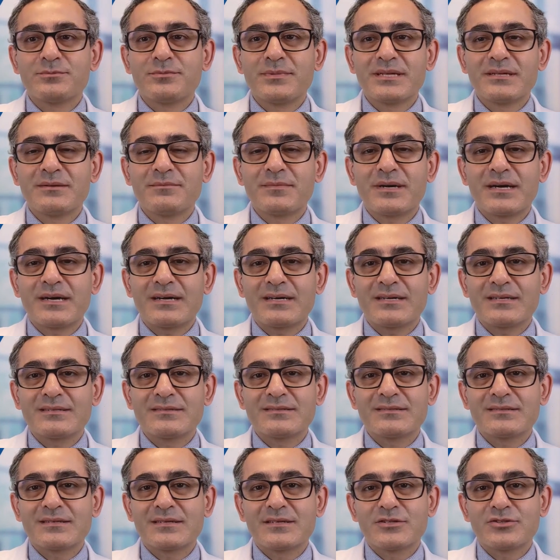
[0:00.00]
to
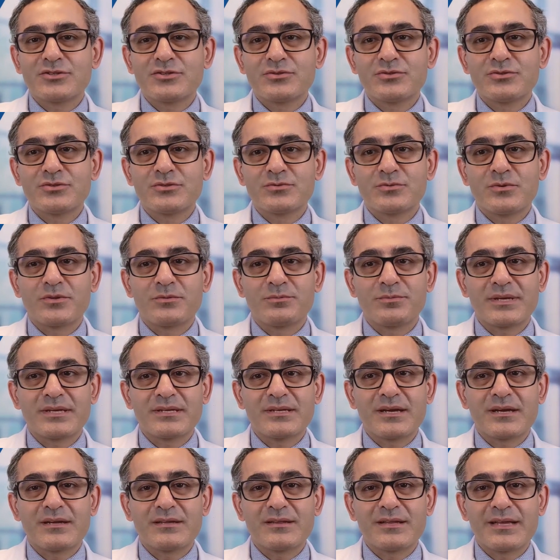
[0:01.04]
minimize issues with
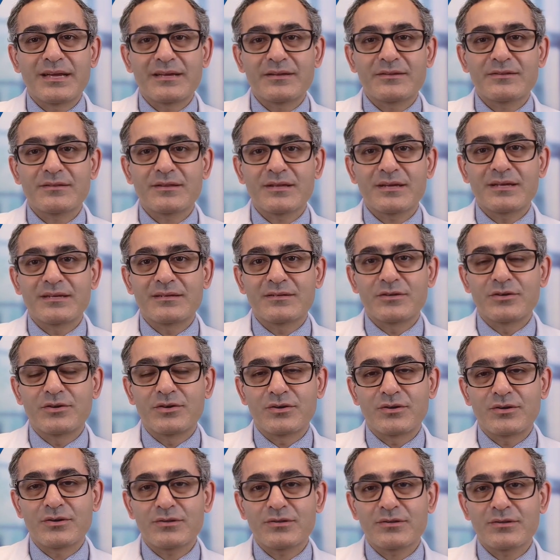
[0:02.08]
penile length and
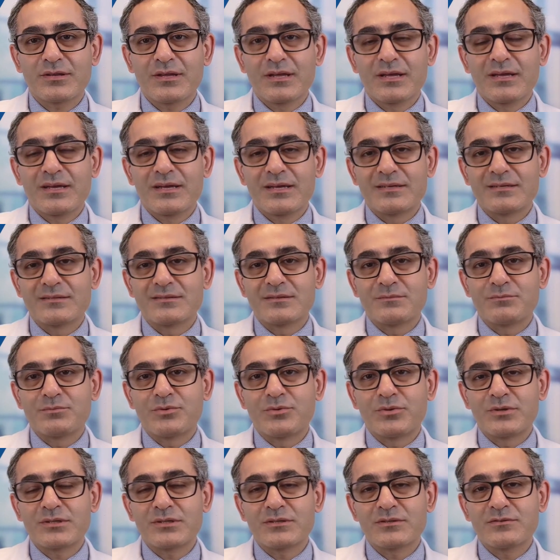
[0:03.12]
girth, it is
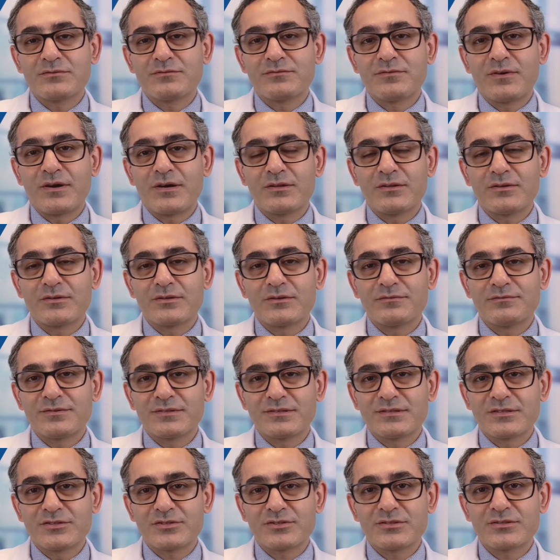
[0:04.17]
important to follow your
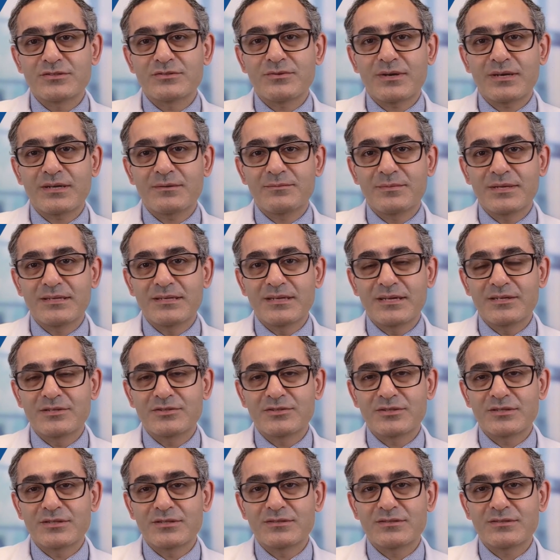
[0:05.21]
physician's
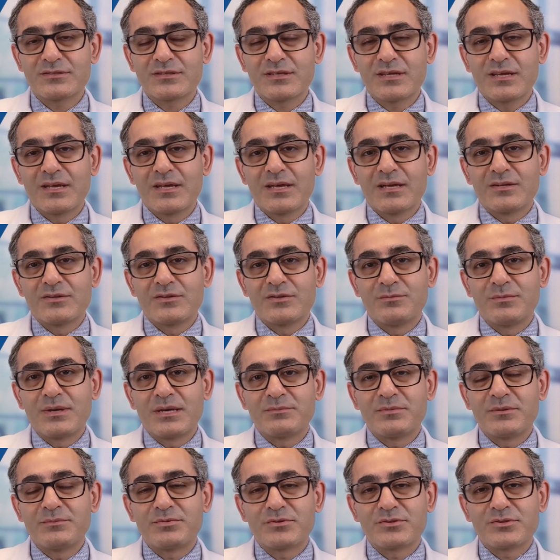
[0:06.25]
recommendations. You may
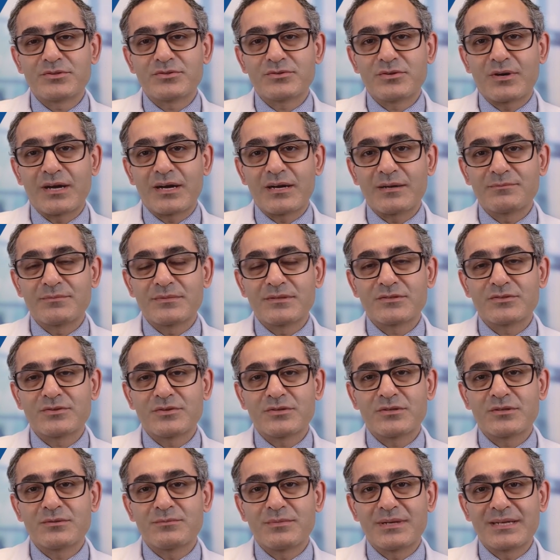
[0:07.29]
be prescribed
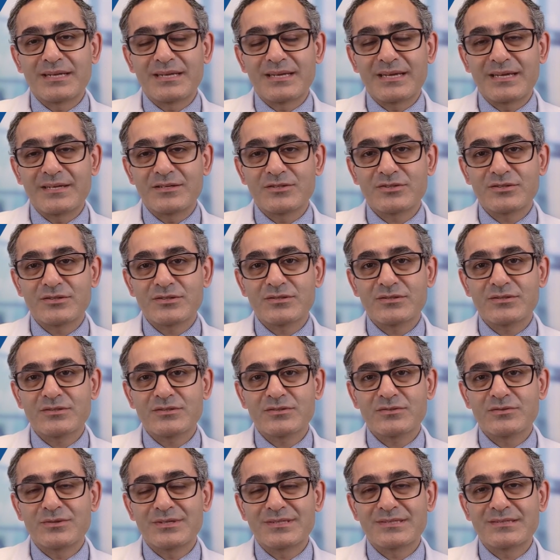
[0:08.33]
certain
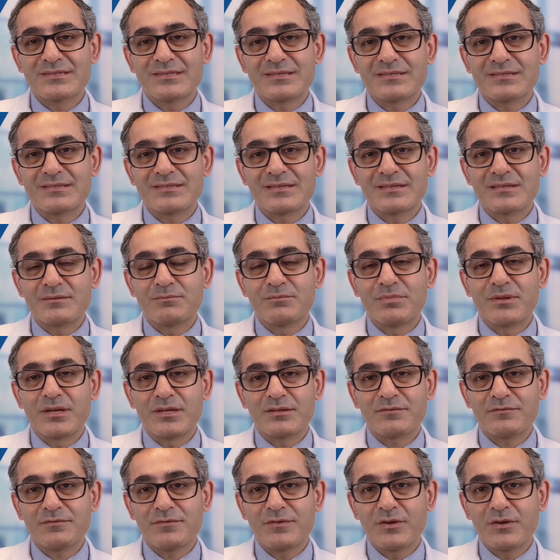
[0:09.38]
medications to assist in blood